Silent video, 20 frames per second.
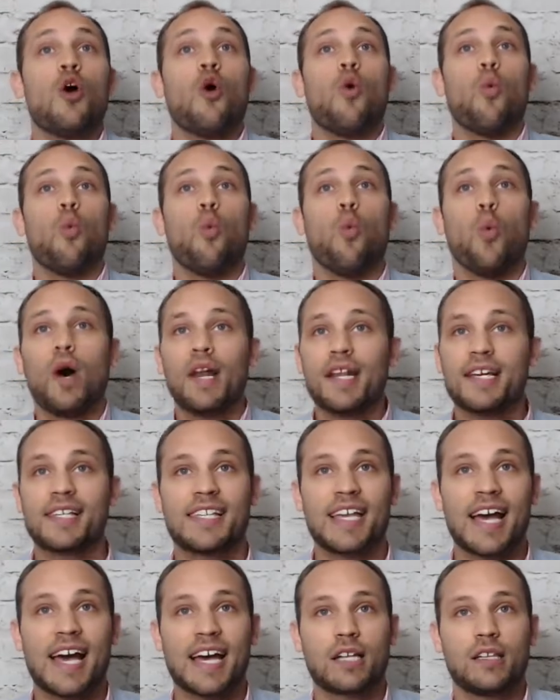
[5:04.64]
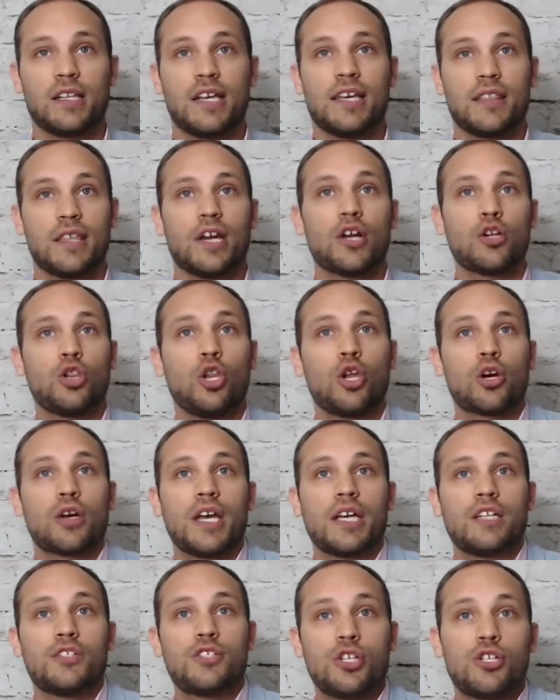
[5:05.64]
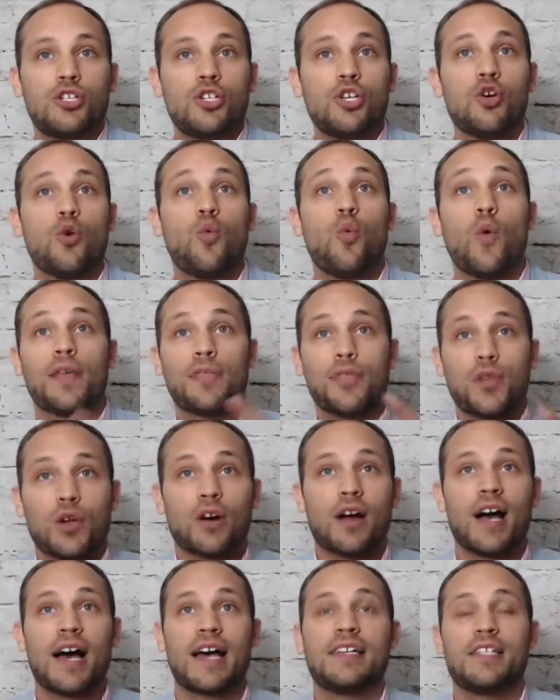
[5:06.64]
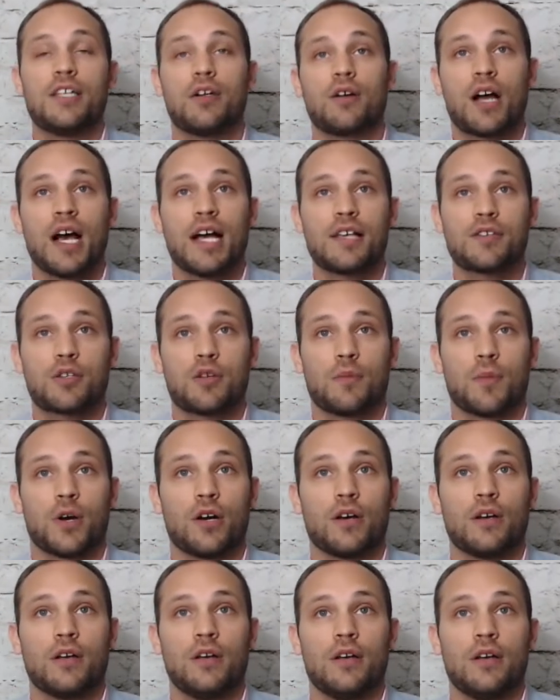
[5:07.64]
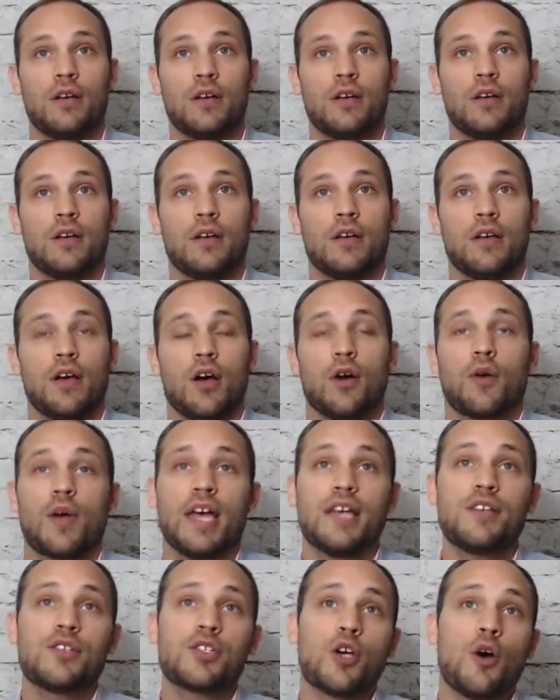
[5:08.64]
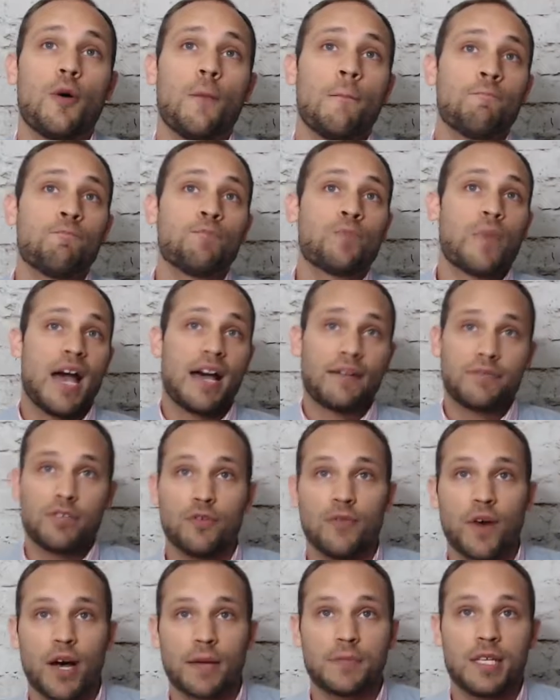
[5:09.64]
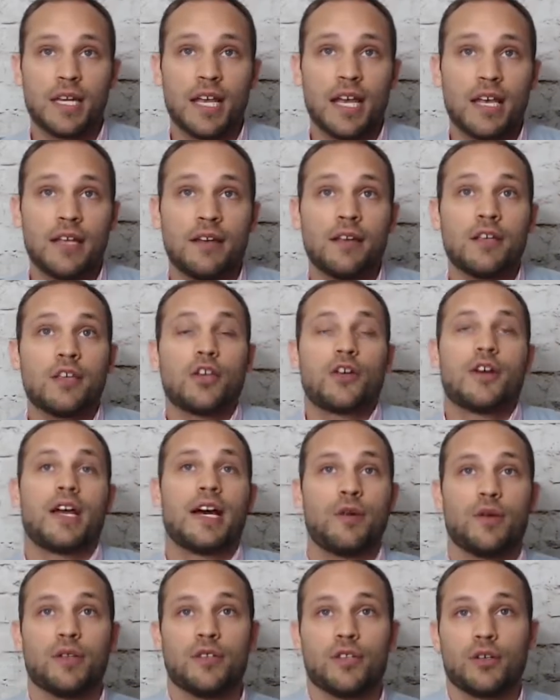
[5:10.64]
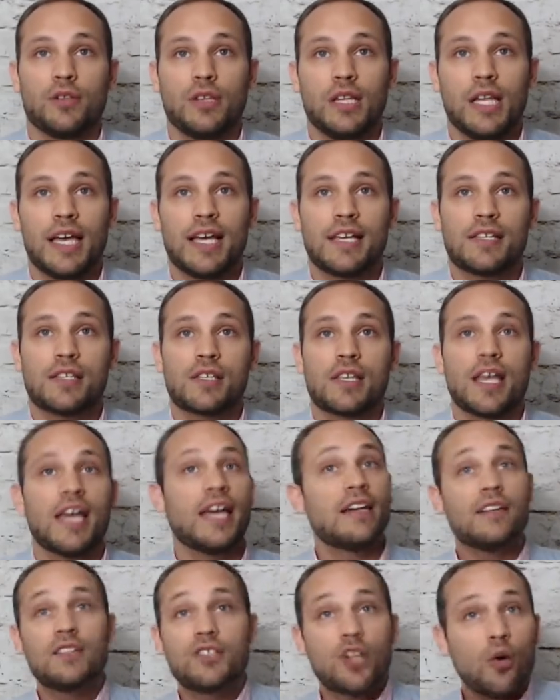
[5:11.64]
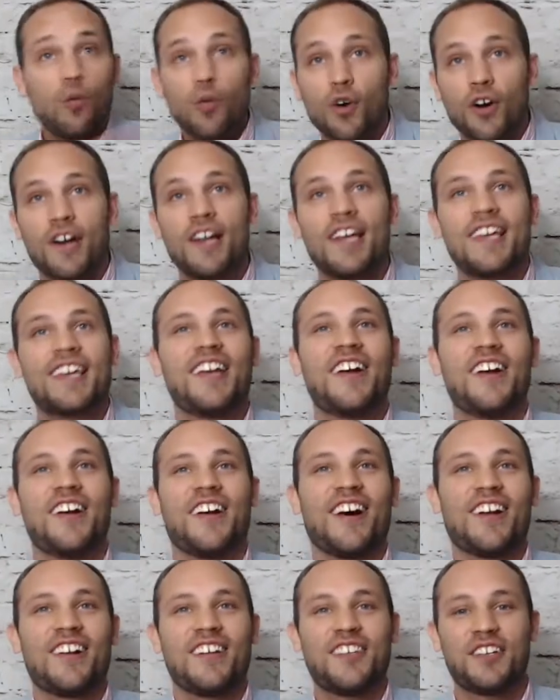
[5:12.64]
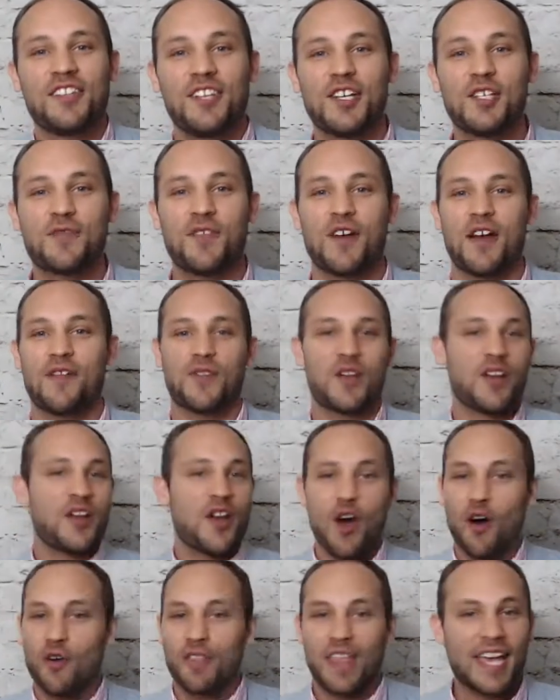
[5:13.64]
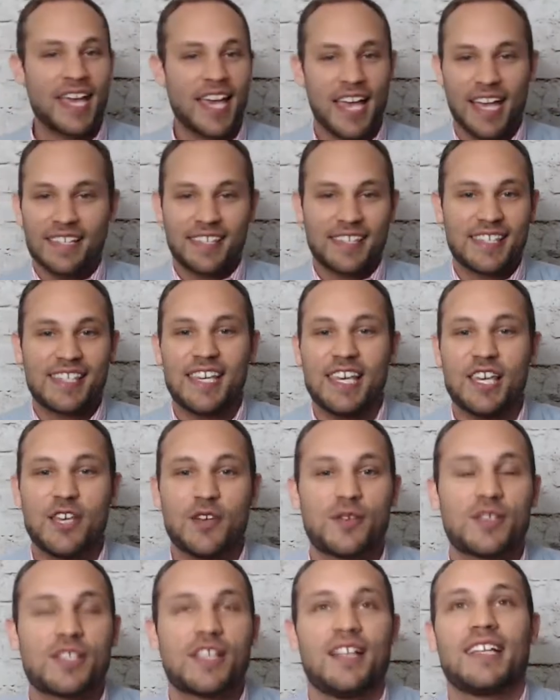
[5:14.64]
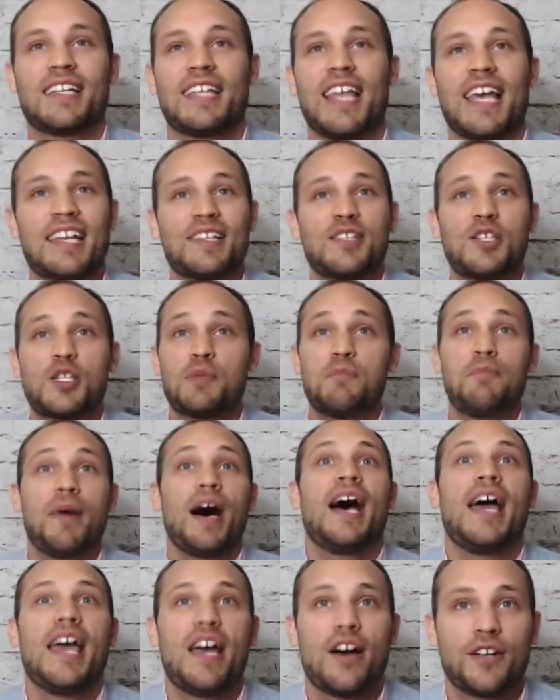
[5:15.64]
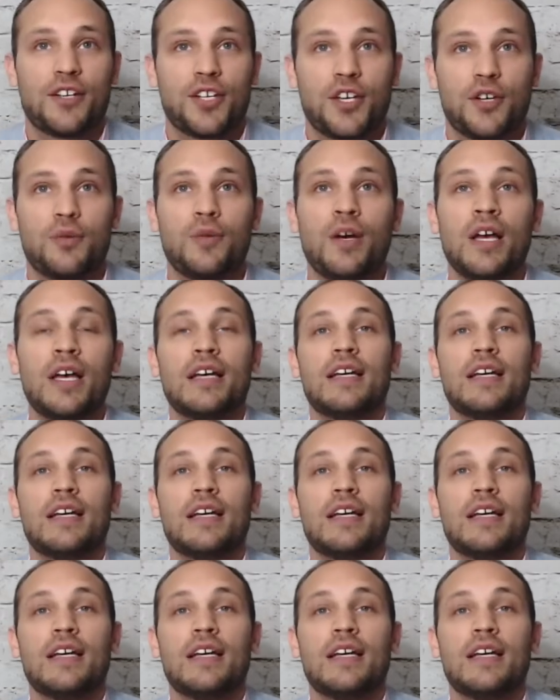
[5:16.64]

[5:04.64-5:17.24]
what exactly they're looking to do with your ideal customer. Okay, so after you've opted in, you're now on their list. And don't worry, you're not on their list forever, and no, they can't see you. It's not like they can spy on you.